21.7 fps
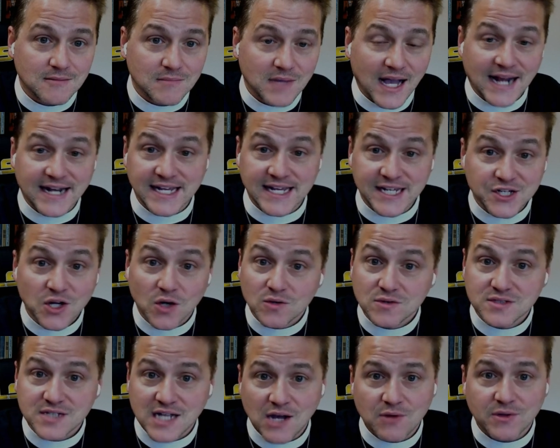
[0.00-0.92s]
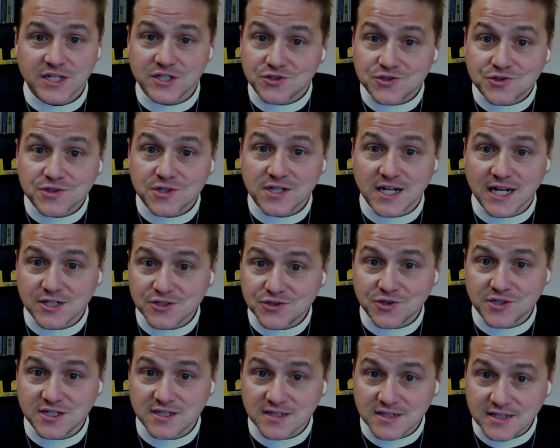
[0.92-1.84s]
and he knows how he should and
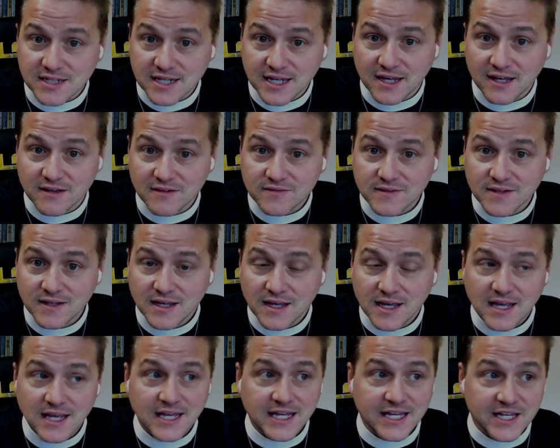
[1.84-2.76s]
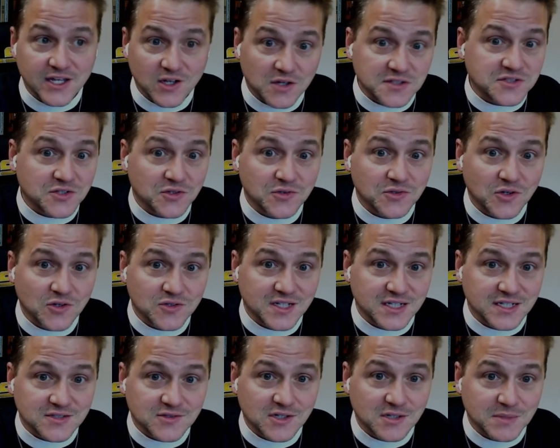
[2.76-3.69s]
shouldn't live, he also knows that
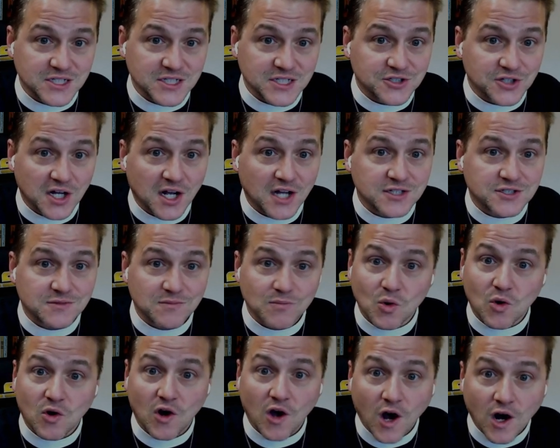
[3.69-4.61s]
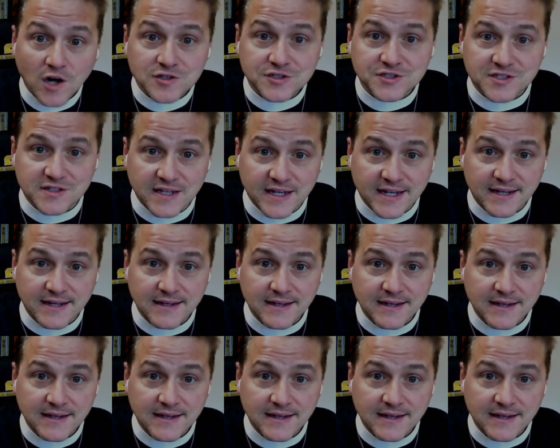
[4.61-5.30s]
he's going to be judged more harshly.